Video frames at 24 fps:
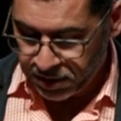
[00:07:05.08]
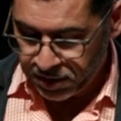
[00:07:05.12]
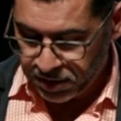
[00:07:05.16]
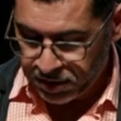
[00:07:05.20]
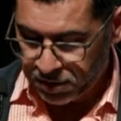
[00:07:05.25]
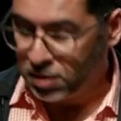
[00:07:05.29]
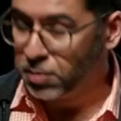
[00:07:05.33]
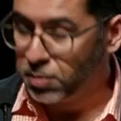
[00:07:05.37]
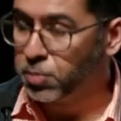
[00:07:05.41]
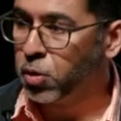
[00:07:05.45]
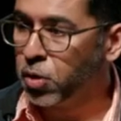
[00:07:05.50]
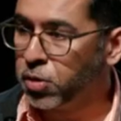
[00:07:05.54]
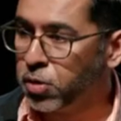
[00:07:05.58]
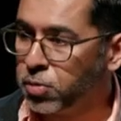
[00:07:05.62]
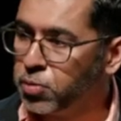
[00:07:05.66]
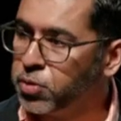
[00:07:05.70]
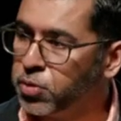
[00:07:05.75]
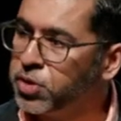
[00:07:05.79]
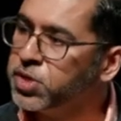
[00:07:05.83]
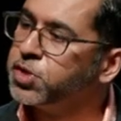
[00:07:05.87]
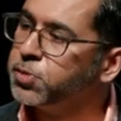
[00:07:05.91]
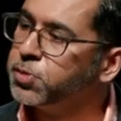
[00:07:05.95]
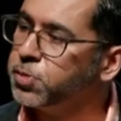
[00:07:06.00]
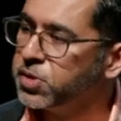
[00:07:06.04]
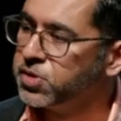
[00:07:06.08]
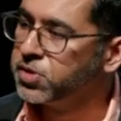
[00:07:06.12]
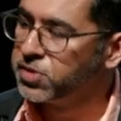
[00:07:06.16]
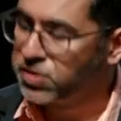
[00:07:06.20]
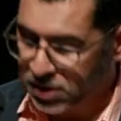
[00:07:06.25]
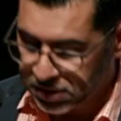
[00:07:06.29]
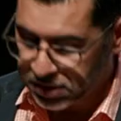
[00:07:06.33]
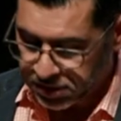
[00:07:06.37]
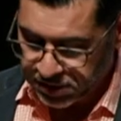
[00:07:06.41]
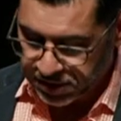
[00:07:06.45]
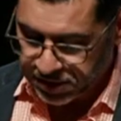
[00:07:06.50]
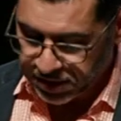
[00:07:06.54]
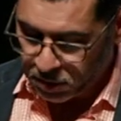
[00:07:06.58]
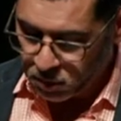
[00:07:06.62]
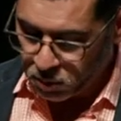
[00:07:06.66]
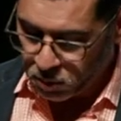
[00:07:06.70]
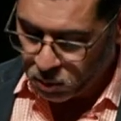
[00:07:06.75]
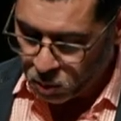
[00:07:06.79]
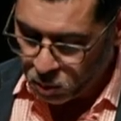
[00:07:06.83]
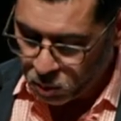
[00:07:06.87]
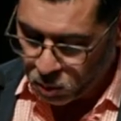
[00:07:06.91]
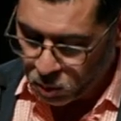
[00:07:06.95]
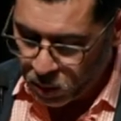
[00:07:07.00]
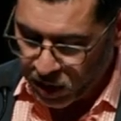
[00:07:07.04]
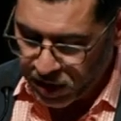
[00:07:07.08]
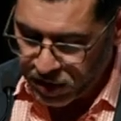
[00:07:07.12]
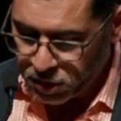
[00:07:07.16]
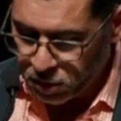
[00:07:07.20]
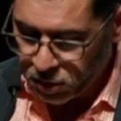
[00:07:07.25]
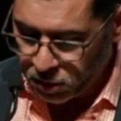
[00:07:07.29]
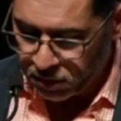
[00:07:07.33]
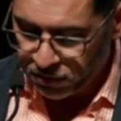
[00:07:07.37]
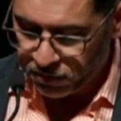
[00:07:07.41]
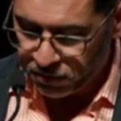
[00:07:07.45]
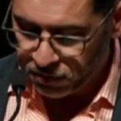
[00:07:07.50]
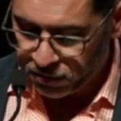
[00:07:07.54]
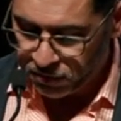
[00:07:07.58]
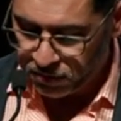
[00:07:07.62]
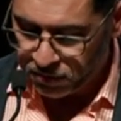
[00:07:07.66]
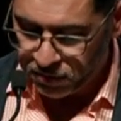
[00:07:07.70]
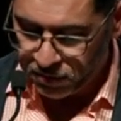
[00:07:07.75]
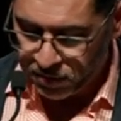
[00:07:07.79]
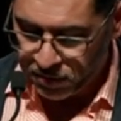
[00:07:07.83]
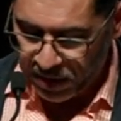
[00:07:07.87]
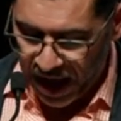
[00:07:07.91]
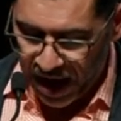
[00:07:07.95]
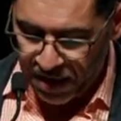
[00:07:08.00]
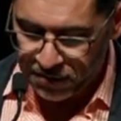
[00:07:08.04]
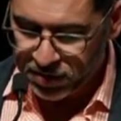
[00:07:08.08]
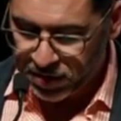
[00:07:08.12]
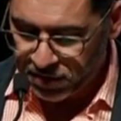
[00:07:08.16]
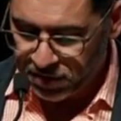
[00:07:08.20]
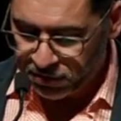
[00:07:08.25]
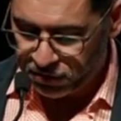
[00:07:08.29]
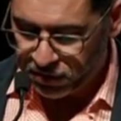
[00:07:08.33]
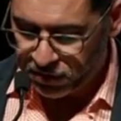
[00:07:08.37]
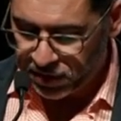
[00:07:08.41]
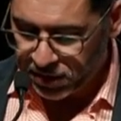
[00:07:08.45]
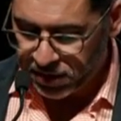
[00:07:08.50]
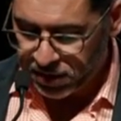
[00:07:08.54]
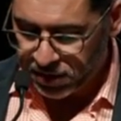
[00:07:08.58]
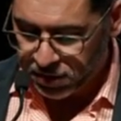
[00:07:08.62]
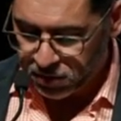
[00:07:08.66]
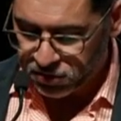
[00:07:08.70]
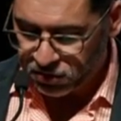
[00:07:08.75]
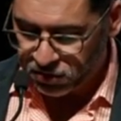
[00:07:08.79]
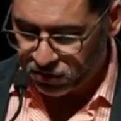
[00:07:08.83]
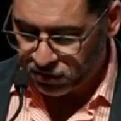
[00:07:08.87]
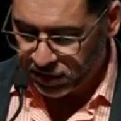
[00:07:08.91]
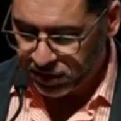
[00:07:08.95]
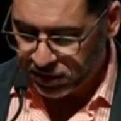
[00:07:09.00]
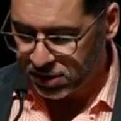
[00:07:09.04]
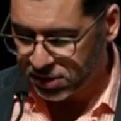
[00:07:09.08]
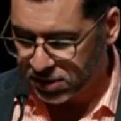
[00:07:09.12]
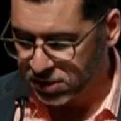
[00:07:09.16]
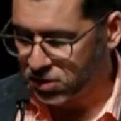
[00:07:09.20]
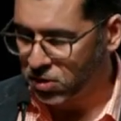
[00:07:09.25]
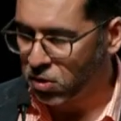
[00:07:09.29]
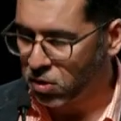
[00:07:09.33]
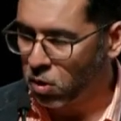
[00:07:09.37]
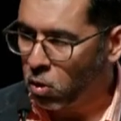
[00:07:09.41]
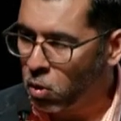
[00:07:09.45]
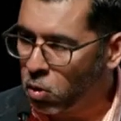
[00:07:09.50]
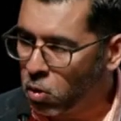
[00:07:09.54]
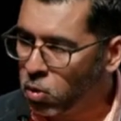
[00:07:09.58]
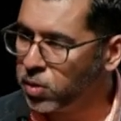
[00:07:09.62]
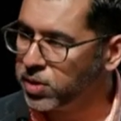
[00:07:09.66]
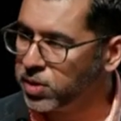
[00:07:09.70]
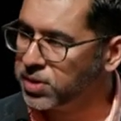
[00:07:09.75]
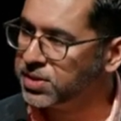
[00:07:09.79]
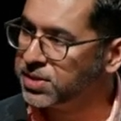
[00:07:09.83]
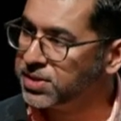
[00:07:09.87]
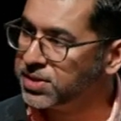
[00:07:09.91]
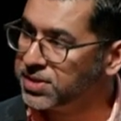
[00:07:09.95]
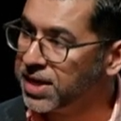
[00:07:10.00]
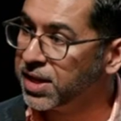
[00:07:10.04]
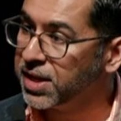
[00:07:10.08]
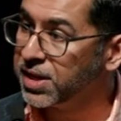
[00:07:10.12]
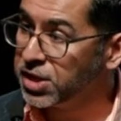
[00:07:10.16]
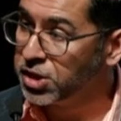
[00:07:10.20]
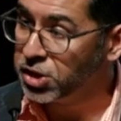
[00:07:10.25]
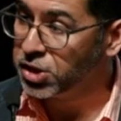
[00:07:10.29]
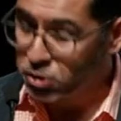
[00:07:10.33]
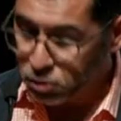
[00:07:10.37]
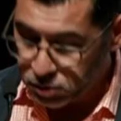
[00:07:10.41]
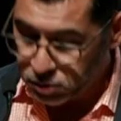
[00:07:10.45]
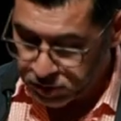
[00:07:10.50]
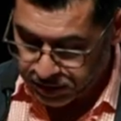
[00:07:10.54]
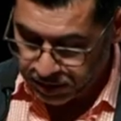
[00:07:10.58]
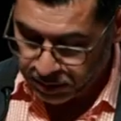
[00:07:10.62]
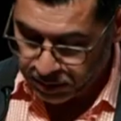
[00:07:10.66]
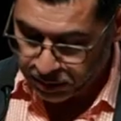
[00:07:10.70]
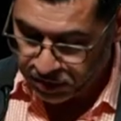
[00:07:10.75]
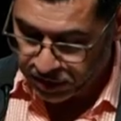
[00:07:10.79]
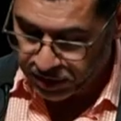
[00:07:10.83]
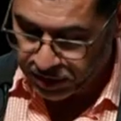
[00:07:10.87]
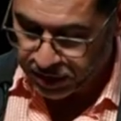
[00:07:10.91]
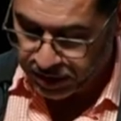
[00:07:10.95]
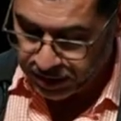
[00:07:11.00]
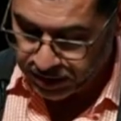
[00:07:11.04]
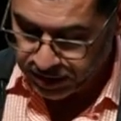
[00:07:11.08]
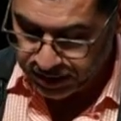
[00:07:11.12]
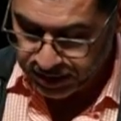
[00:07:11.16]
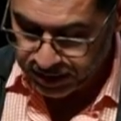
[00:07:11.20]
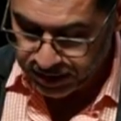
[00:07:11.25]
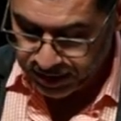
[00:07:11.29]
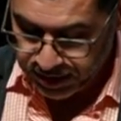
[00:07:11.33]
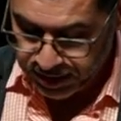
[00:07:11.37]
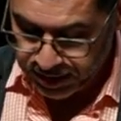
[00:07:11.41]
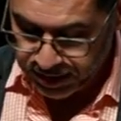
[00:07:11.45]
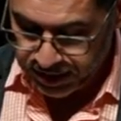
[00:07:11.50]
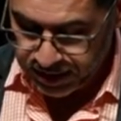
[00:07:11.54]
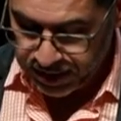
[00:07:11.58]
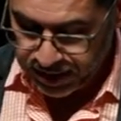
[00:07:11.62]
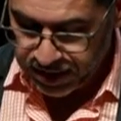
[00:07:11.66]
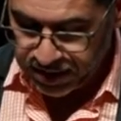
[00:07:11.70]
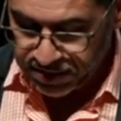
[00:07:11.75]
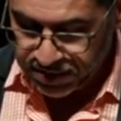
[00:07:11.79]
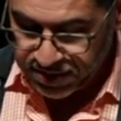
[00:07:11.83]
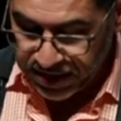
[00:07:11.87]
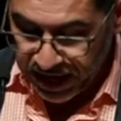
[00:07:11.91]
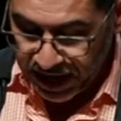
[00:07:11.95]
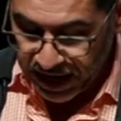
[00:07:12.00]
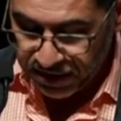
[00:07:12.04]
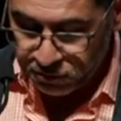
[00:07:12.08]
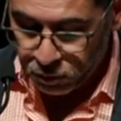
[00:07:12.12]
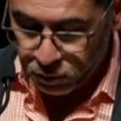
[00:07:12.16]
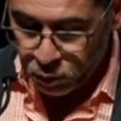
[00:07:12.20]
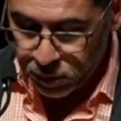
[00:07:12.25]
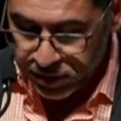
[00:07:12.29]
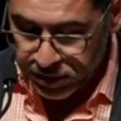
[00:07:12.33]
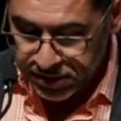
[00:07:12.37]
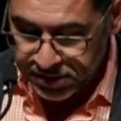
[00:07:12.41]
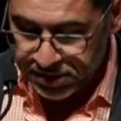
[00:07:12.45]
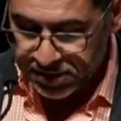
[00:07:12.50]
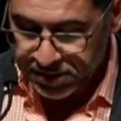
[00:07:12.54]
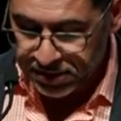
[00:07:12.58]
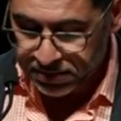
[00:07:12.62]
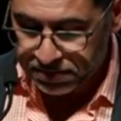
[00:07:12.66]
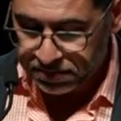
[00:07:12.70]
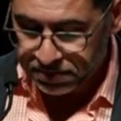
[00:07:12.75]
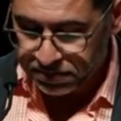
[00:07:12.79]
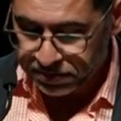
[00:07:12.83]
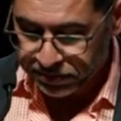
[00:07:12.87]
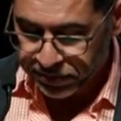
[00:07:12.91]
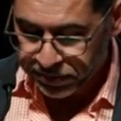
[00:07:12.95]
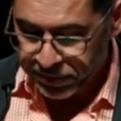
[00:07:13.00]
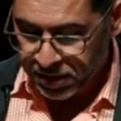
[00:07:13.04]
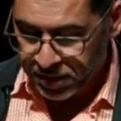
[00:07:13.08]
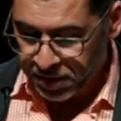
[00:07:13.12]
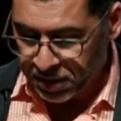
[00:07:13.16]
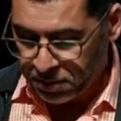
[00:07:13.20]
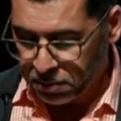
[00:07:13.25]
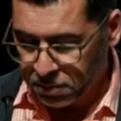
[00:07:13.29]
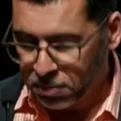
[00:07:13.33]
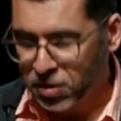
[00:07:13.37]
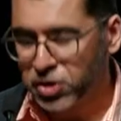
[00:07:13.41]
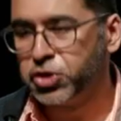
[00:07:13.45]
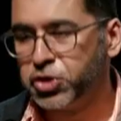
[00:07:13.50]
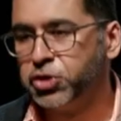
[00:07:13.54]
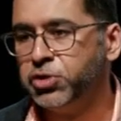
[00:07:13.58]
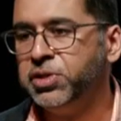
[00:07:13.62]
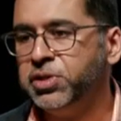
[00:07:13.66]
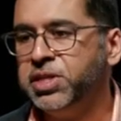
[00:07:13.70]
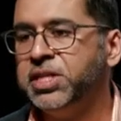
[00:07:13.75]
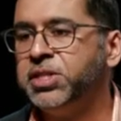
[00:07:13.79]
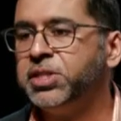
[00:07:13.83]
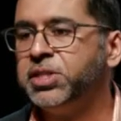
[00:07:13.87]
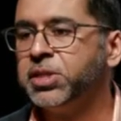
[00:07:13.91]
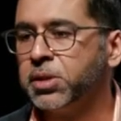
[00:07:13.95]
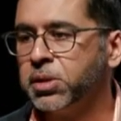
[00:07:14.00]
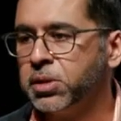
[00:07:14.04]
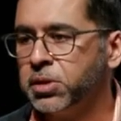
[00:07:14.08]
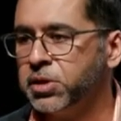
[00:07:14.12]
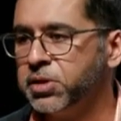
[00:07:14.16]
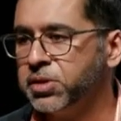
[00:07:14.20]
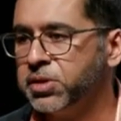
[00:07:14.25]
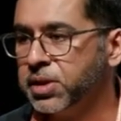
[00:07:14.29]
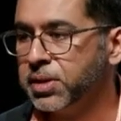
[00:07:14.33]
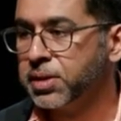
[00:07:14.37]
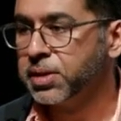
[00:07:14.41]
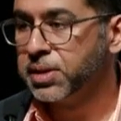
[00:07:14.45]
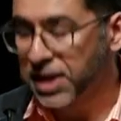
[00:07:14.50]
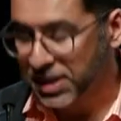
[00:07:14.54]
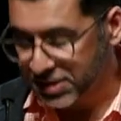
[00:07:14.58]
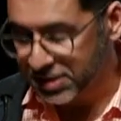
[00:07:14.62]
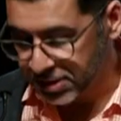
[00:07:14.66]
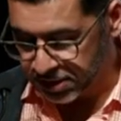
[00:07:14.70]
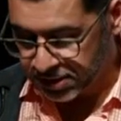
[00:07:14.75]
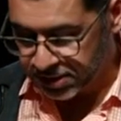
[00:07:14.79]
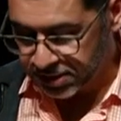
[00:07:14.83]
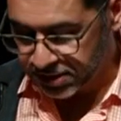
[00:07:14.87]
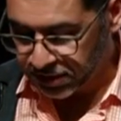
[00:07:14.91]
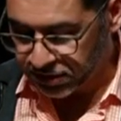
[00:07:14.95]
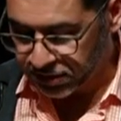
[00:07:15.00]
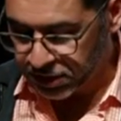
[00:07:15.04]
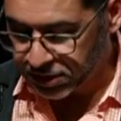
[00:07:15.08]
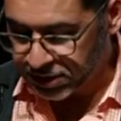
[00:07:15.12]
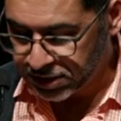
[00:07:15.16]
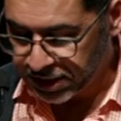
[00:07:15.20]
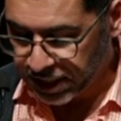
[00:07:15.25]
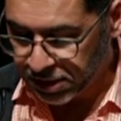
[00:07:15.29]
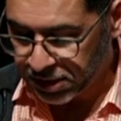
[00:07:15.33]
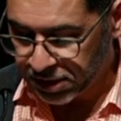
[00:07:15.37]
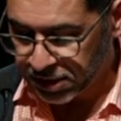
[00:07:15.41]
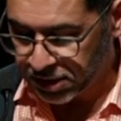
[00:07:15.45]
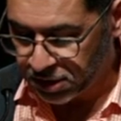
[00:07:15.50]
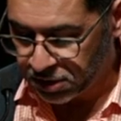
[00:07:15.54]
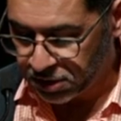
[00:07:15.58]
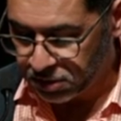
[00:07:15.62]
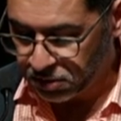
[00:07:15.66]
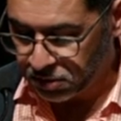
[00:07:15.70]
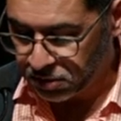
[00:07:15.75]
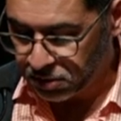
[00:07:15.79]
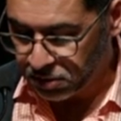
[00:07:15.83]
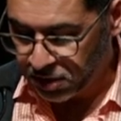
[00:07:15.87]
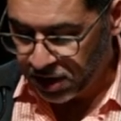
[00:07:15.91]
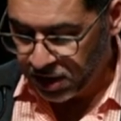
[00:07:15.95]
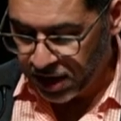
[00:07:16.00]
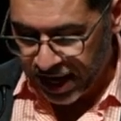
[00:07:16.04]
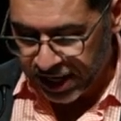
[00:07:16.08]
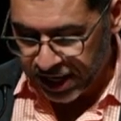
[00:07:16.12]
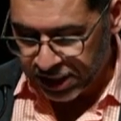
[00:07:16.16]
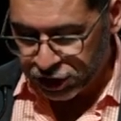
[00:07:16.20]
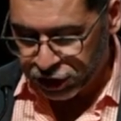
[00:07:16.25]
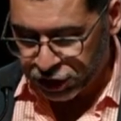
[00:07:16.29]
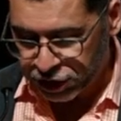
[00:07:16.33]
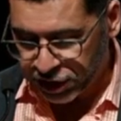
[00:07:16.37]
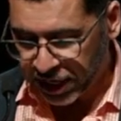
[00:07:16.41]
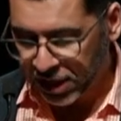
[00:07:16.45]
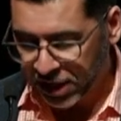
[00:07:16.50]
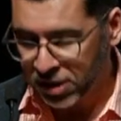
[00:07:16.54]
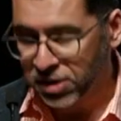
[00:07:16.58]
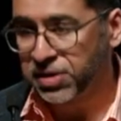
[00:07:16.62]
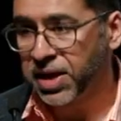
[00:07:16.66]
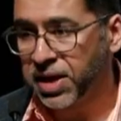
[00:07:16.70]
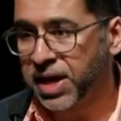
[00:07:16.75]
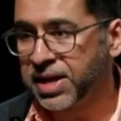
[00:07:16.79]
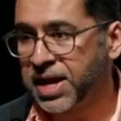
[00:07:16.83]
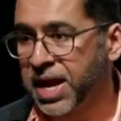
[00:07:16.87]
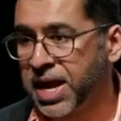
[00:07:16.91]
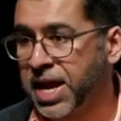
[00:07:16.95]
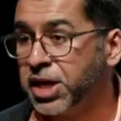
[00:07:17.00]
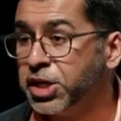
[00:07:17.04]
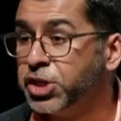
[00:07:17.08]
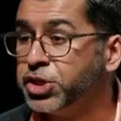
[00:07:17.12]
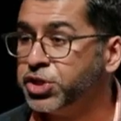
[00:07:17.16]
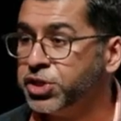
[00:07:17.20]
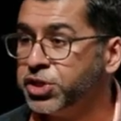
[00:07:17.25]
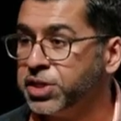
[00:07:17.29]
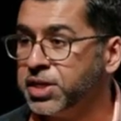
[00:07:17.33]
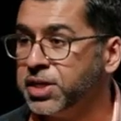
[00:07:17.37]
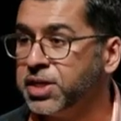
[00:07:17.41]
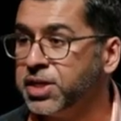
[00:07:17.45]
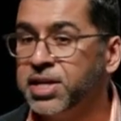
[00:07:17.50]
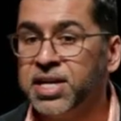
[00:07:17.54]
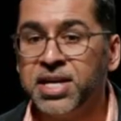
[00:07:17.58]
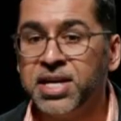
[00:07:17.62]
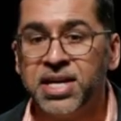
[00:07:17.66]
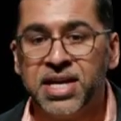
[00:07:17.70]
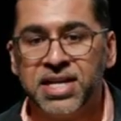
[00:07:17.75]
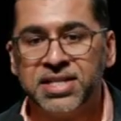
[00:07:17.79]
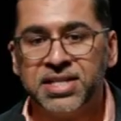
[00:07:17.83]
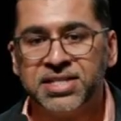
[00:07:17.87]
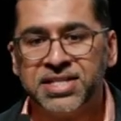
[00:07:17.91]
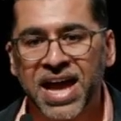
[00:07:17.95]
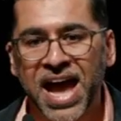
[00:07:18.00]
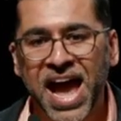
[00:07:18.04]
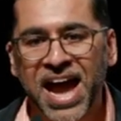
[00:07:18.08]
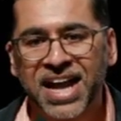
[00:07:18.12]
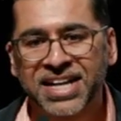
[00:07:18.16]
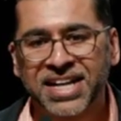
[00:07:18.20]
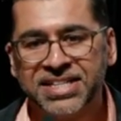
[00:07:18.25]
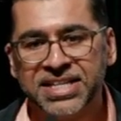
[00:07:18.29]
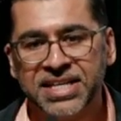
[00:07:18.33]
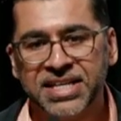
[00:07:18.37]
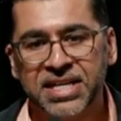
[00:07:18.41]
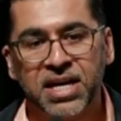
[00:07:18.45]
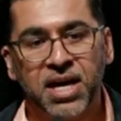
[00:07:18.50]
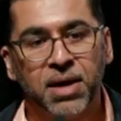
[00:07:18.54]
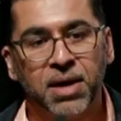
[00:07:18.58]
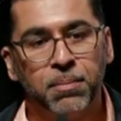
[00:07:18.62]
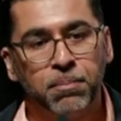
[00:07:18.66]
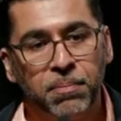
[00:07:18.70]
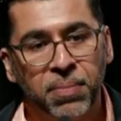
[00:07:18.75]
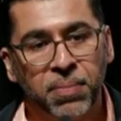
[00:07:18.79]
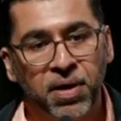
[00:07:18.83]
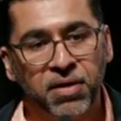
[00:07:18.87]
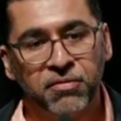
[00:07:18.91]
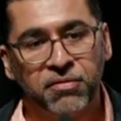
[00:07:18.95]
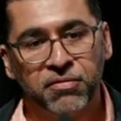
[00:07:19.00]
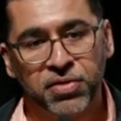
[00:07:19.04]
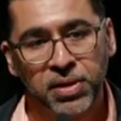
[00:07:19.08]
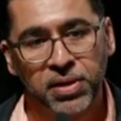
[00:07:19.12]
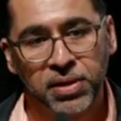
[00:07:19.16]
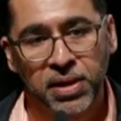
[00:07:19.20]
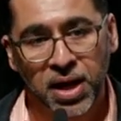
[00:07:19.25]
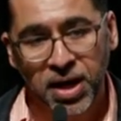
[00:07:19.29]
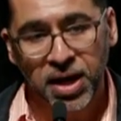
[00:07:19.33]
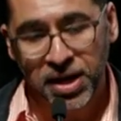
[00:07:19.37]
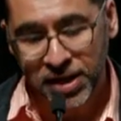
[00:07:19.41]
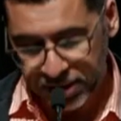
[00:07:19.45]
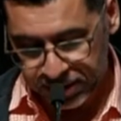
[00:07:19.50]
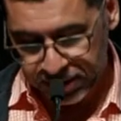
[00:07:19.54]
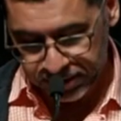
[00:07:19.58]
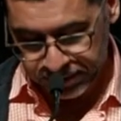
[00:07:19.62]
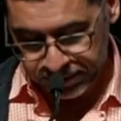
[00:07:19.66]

The important principle is this, that when you're having a feeling, those feelings are always telling you something. And they have wisdom, but you need to learn the lessons that they're telling you and channel that energy into acting above the line.